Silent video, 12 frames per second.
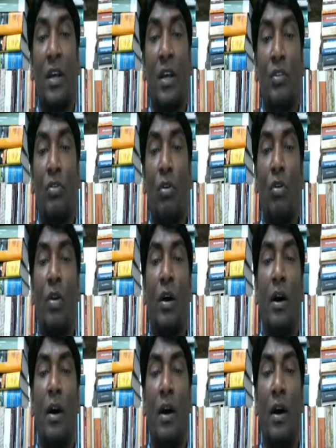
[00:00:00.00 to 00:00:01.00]
So
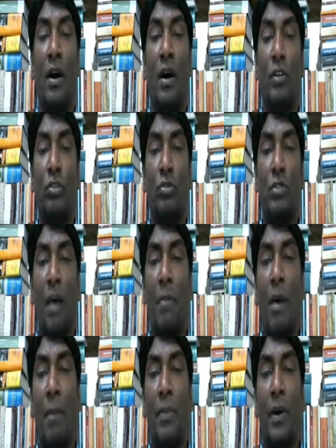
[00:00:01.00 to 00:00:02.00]
to sum up,